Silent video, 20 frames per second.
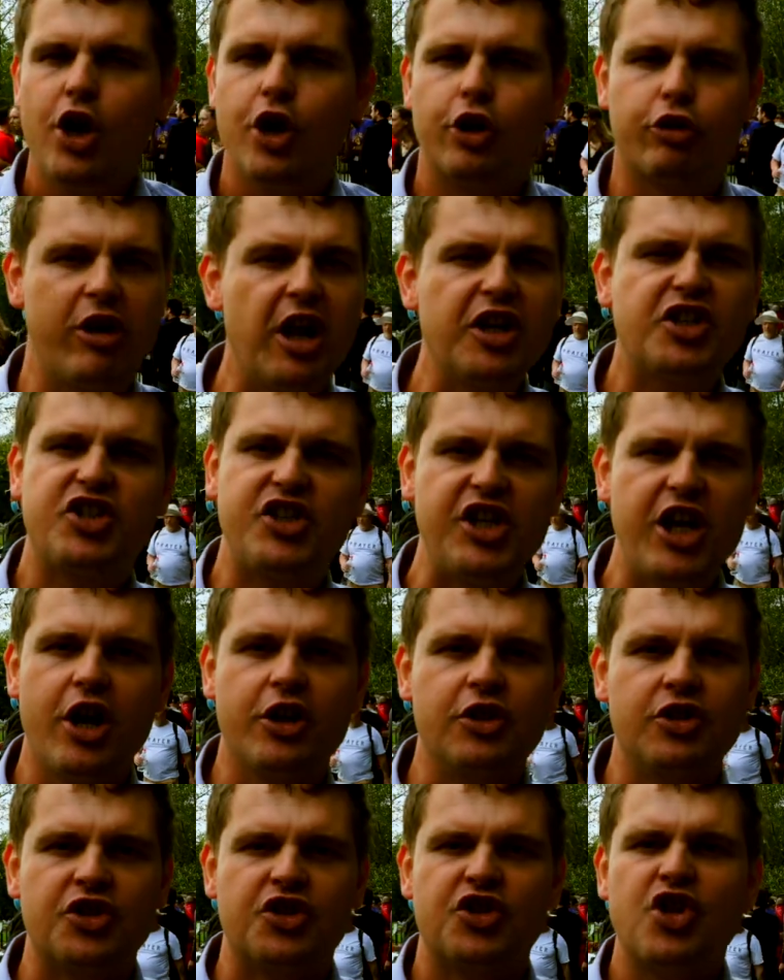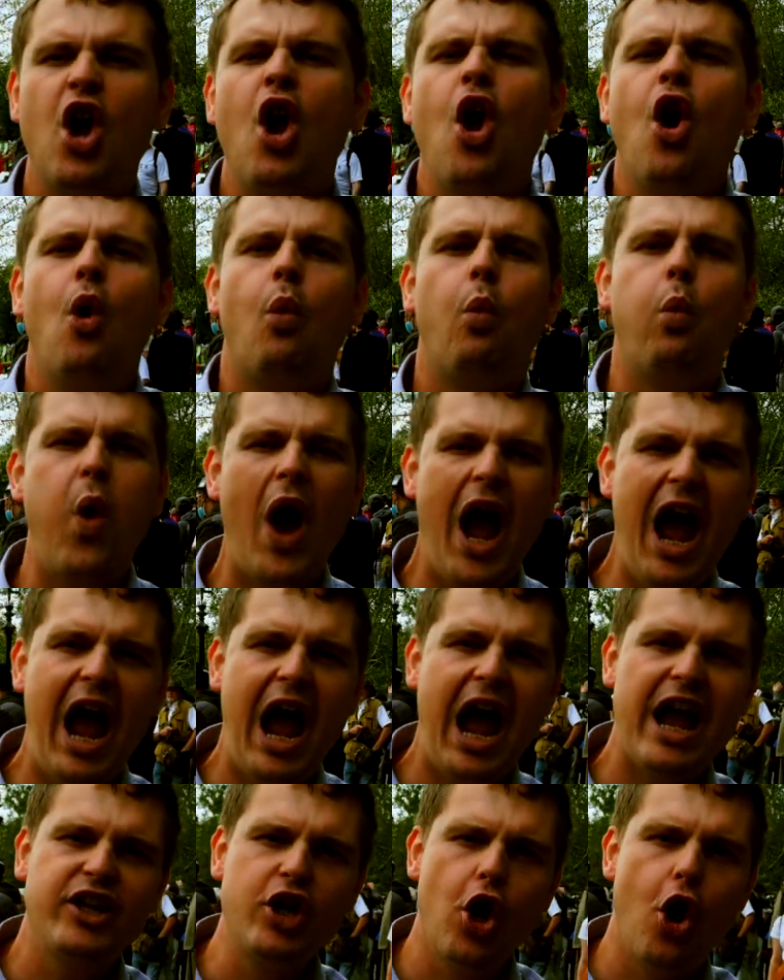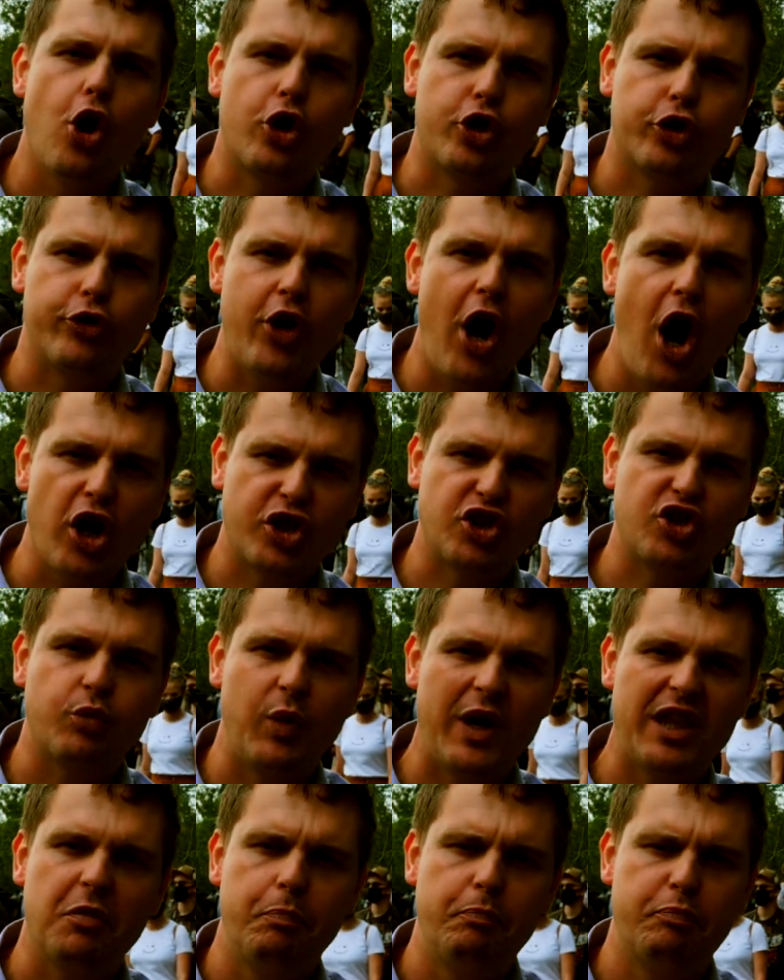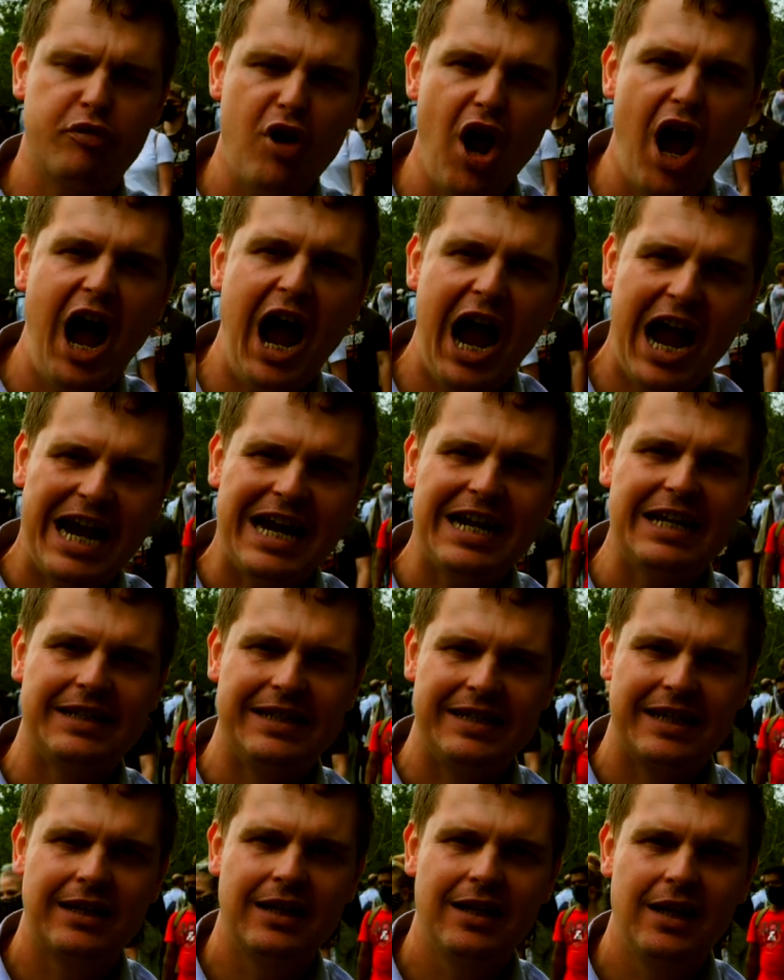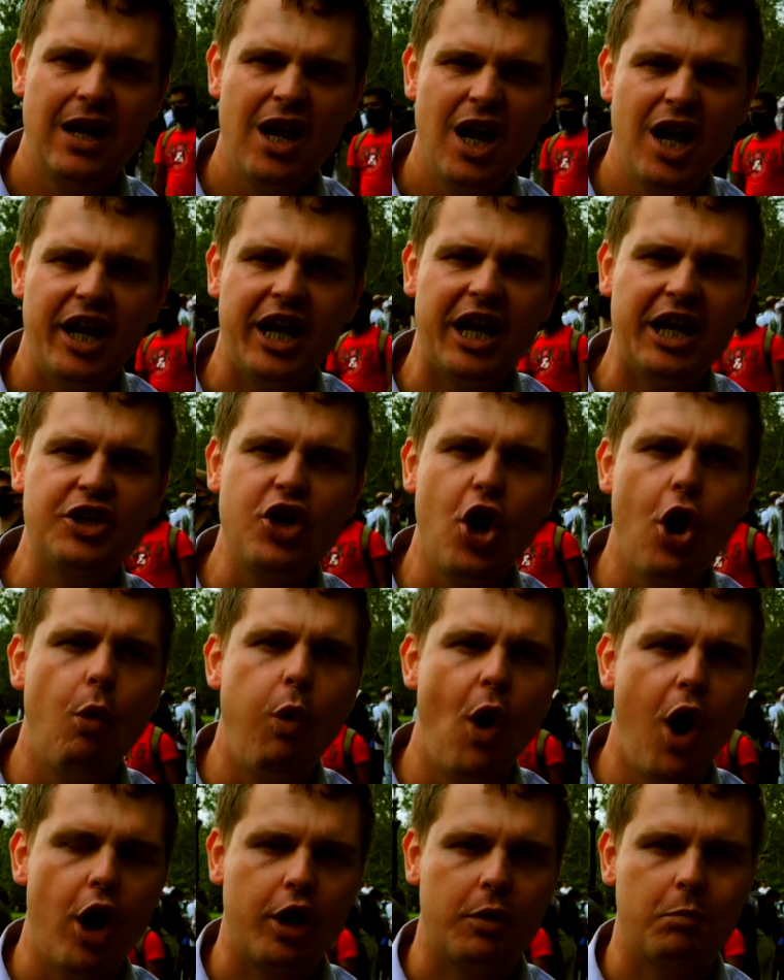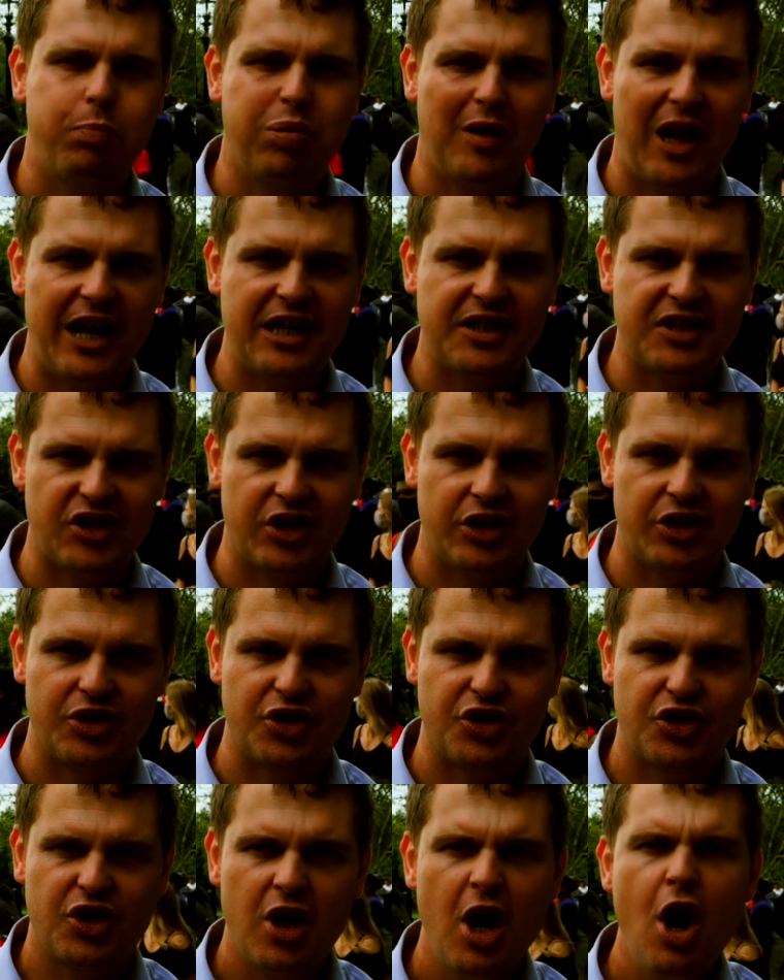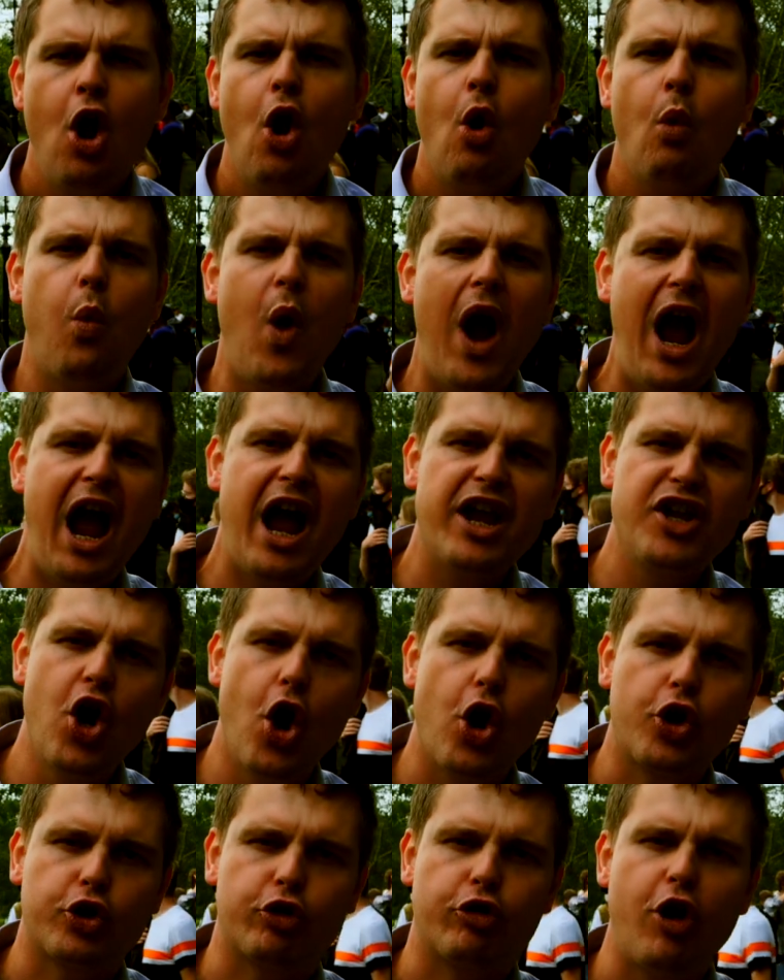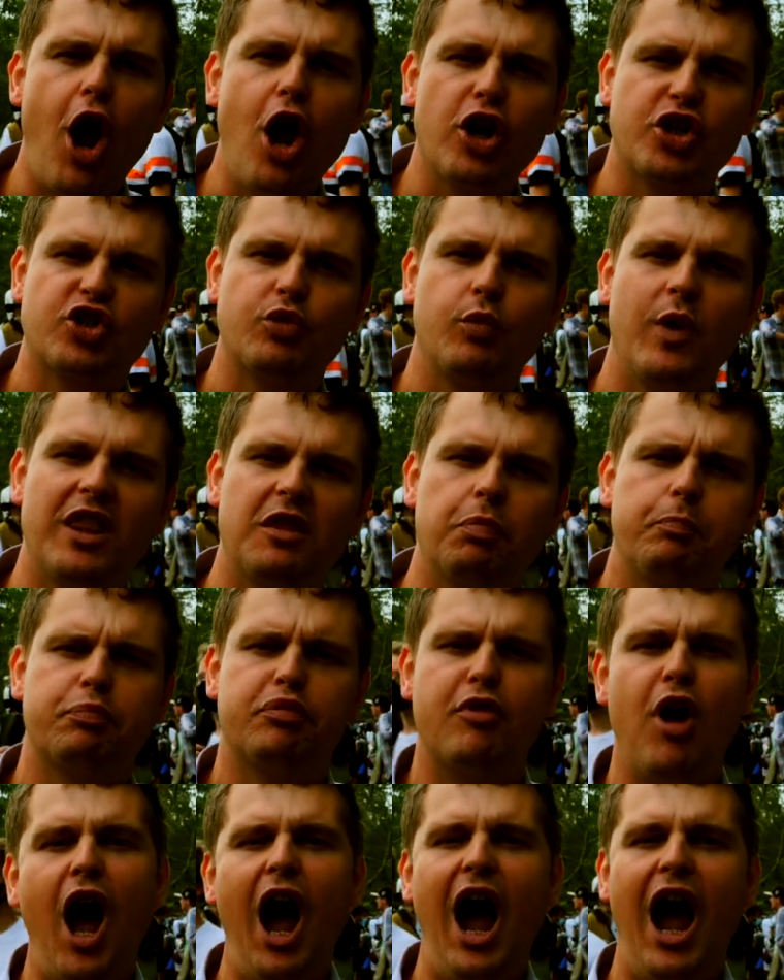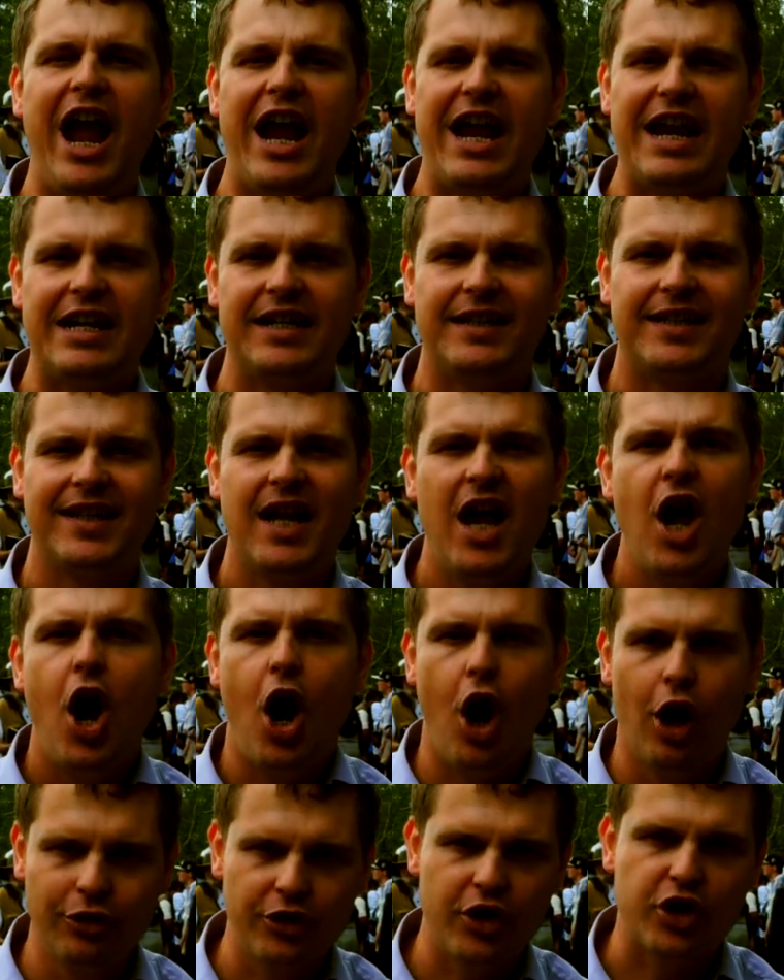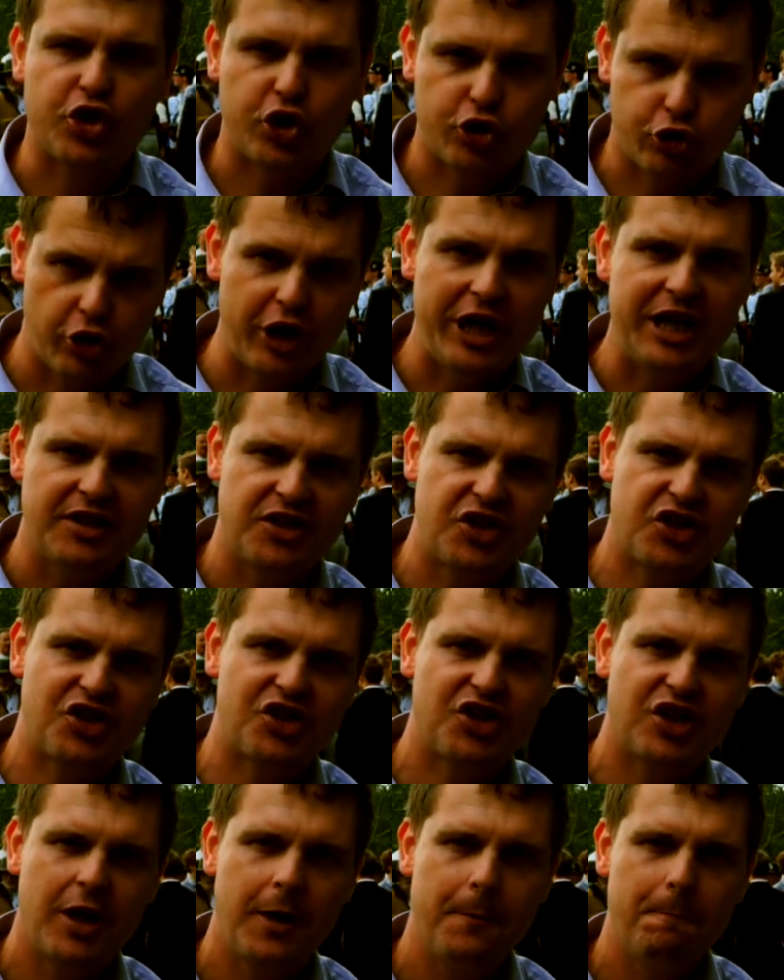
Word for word: Christians, wear your cross with pride in your workplaces. Wear your cross with pride on the streets.